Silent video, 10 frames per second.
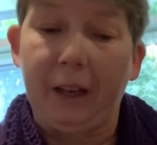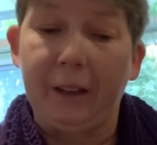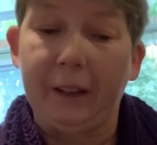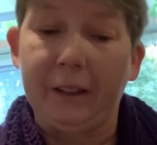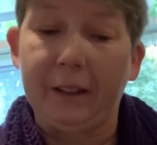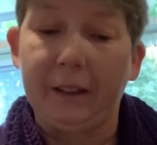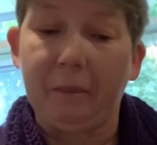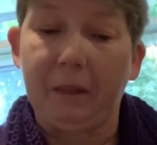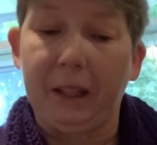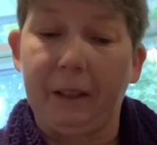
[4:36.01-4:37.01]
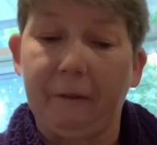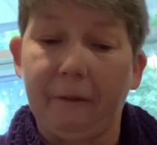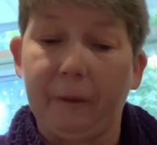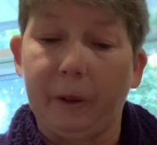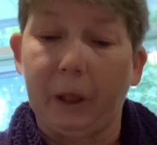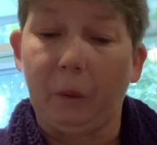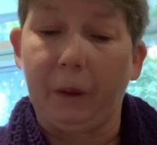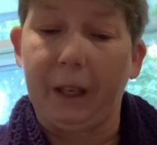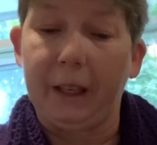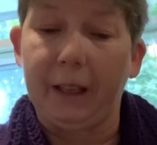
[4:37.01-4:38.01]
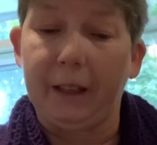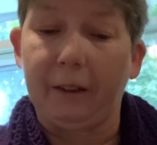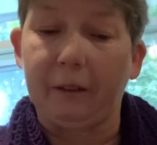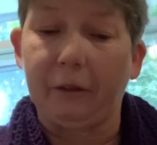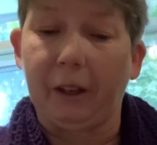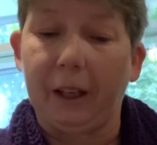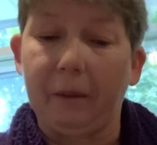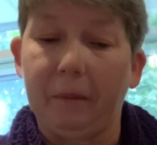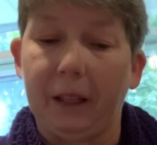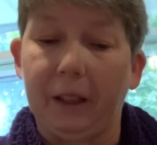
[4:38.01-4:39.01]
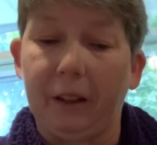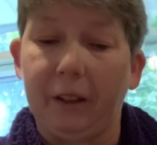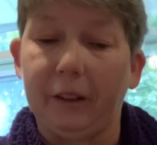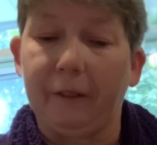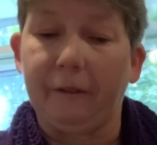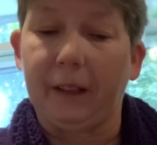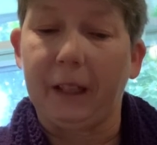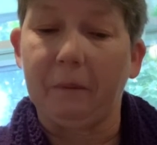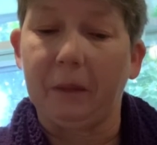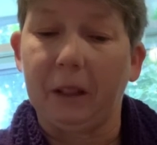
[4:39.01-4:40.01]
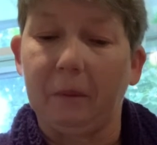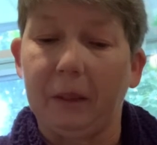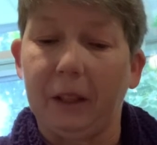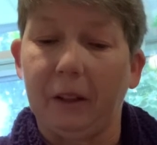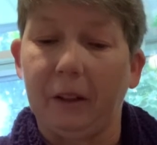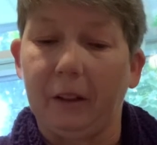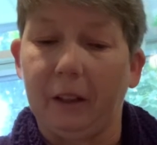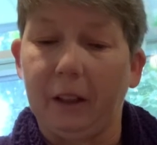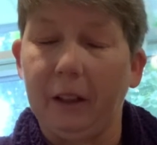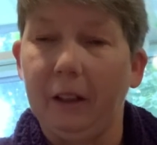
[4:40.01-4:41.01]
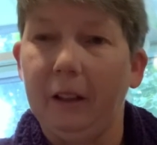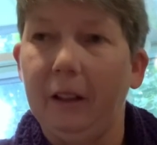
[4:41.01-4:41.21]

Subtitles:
This is a medium 4 weight, and it's recommended to use a 5mm hook.